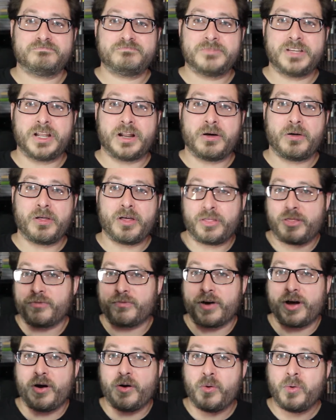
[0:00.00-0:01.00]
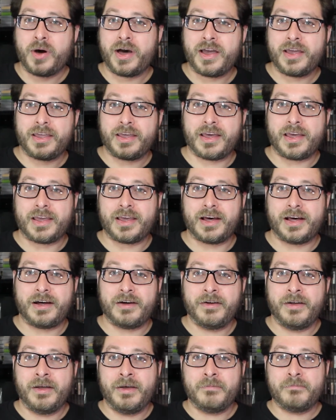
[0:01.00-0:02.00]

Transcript: you know, a throwaway, a, a